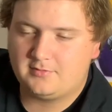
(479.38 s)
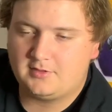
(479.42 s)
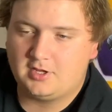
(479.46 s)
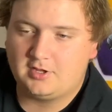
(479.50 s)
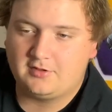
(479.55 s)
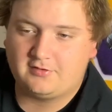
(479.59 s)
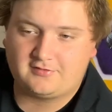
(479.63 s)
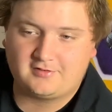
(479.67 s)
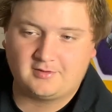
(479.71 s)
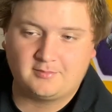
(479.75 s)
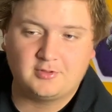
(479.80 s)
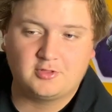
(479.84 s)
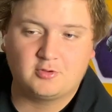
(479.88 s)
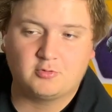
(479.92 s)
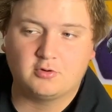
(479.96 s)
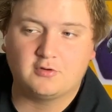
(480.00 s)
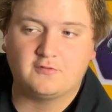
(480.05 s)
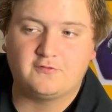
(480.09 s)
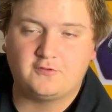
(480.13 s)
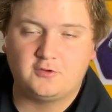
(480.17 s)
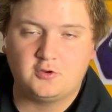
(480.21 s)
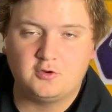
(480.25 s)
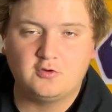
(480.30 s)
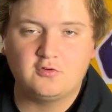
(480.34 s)
some of the
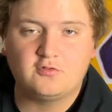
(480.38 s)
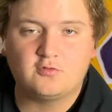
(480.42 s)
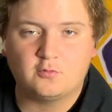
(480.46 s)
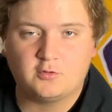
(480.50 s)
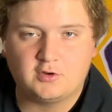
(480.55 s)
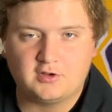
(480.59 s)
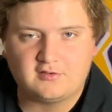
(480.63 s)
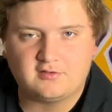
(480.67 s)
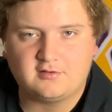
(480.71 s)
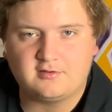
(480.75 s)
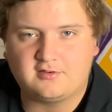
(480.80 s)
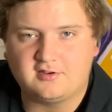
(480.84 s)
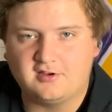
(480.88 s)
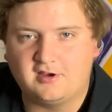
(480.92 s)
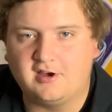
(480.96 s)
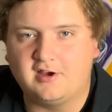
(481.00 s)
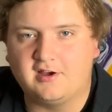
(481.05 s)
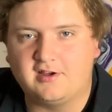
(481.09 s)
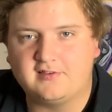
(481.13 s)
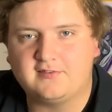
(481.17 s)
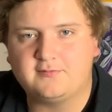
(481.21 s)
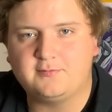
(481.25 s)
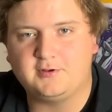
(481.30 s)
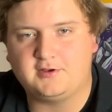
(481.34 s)
reviews went to
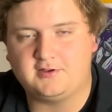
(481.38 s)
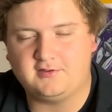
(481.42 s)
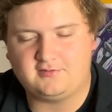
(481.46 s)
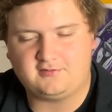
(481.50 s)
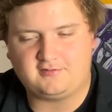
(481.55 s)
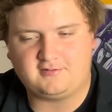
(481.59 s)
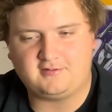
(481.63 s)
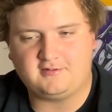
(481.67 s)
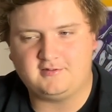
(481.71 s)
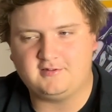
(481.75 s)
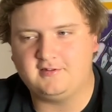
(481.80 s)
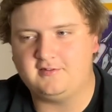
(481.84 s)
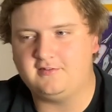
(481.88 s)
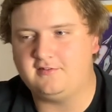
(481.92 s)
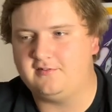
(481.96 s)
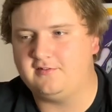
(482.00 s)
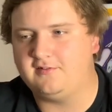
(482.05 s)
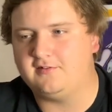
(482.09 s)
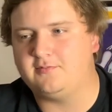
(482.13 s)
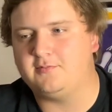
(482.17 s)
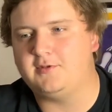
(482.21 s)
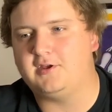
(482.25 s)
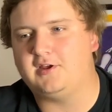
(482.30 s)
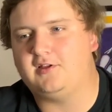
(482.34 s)
us because it's
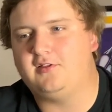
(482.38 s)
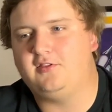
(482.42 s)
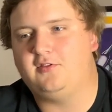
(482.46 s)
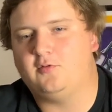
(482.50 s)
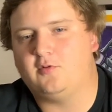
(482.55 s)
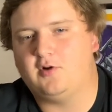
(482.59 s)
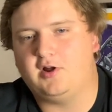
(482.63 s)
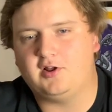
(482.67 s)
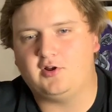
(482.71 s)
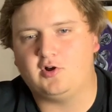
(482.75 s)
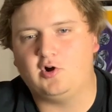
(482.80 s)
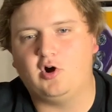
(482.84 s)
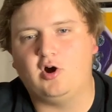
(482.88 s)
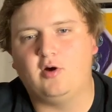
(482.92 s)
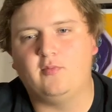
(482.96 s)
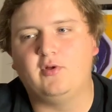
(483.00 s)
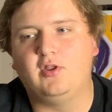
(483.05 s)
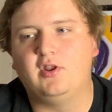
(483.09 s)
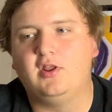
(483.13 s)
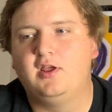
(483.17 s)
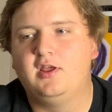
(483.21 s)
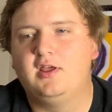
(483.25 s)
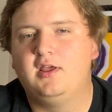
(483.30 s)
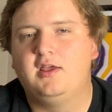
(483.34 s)
just making the right call,
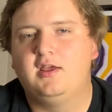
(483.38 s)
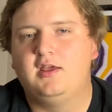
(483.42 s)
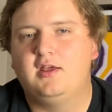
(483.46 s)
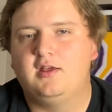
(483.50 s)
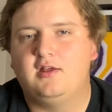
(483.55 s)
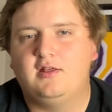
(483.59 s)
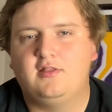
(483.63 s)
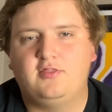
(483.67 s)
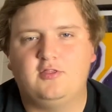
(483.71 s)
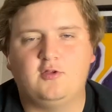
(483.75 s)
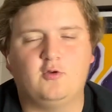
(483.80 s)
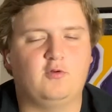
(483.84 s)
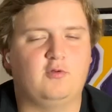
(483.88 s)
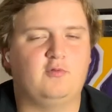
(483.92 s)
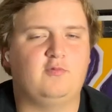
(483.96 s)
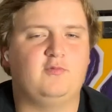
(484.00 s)
but there was